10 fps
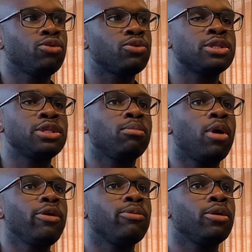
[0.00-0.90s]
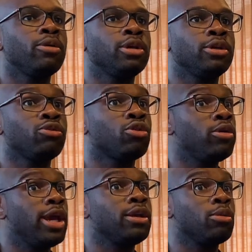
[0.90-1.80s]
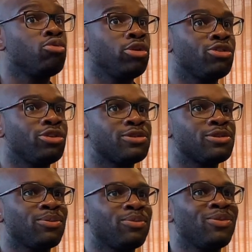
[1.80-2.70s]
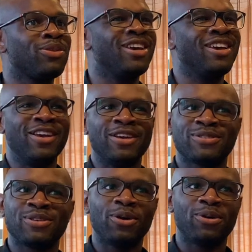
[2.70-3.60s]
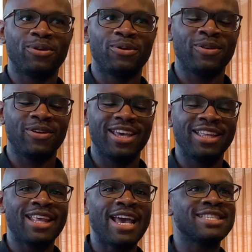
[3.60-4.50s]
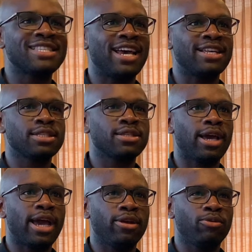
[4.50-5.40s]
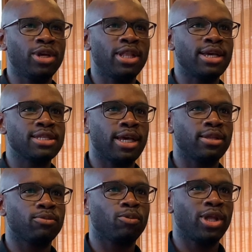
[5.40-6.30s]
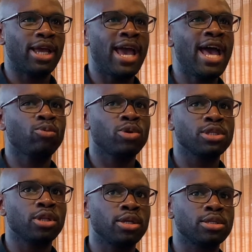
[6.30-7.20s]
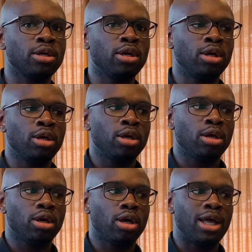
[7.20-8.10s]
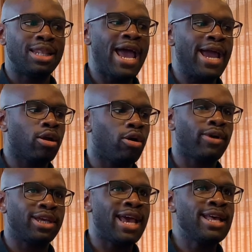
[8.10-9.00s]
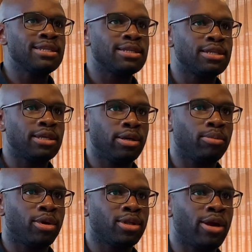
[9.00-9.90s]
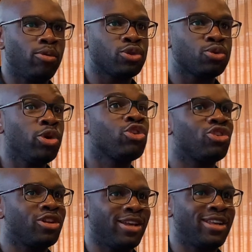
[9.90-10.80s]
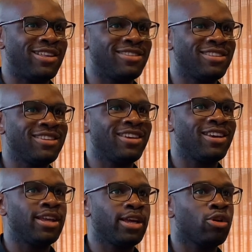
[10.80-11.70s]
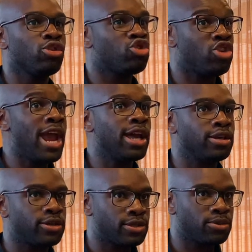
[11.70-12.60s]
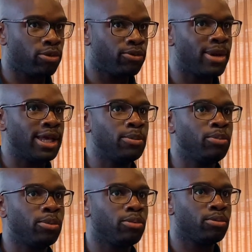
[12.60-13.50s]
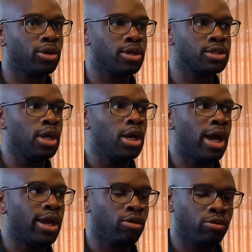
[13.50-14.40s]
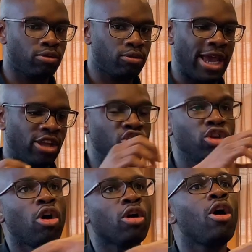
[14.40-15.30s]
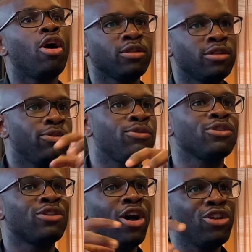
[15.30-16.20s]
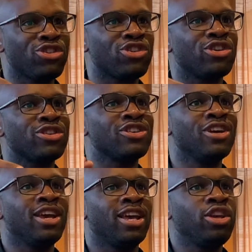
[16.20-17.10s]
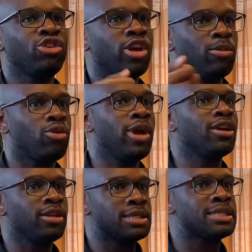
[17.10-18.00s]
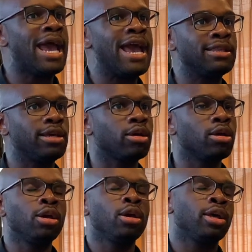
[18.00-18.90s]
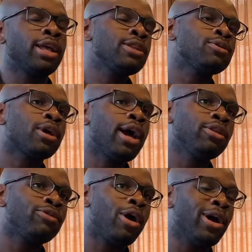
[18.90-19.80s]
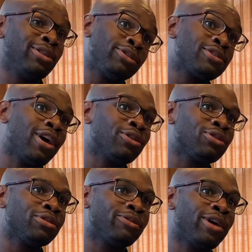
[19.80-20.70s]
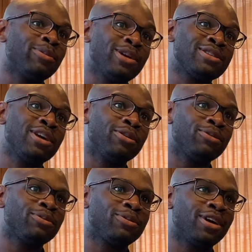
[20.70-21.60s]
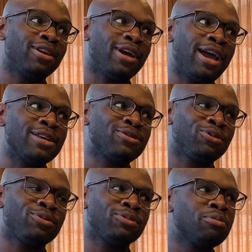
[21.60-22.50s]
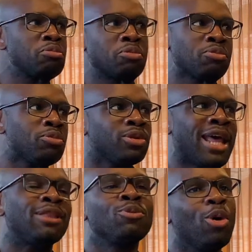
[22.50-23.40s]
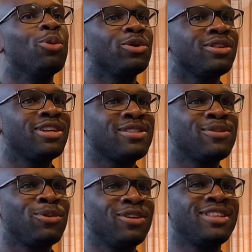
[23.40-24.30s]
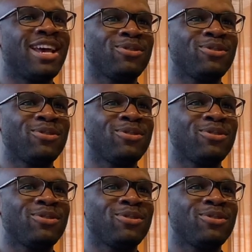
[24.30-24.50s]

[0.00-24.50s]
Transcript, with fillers: to see my role into creating bridges. So in that sense, I realized that what I had was not a lack of identity, but I was rich in identity and I could share this with many people because I could actually knock on different cultures and each time create understanding. And that's kind of how I started to define myself uh, as of that moment, let's put it that